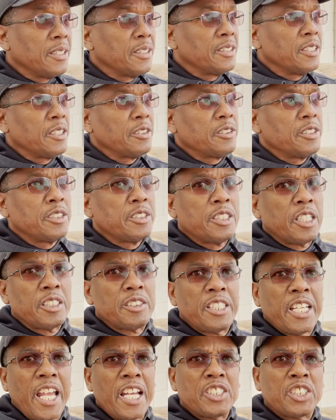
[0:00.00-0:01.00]

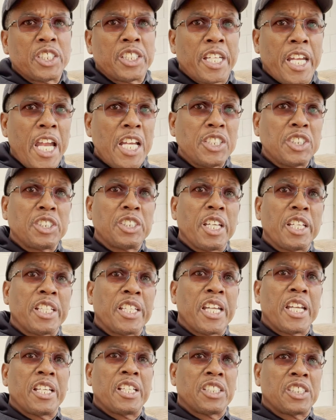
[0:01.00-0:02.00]
The education they
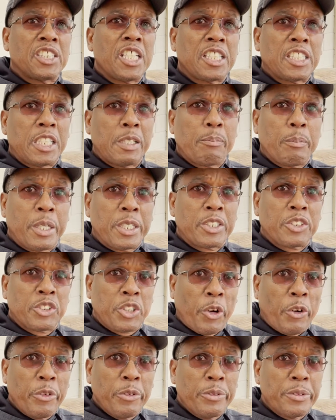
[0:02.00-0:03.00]
get is nothing but
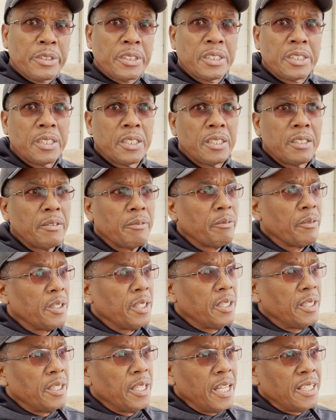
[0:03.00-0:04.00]
dirt.
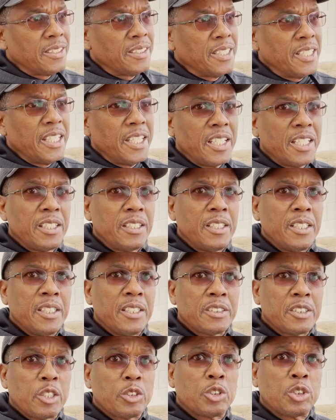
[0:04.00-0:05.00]
And
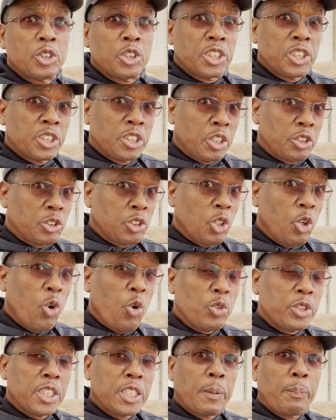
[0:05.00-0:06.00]
then they're
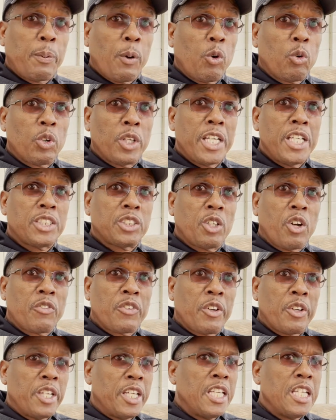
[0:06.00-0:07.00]
told that the police are
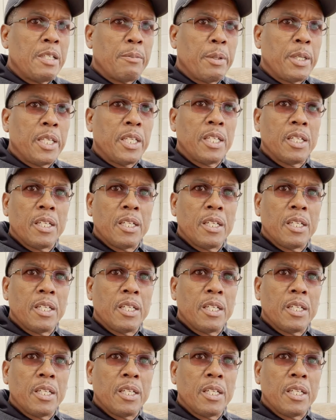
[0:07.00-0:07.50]
their enemy.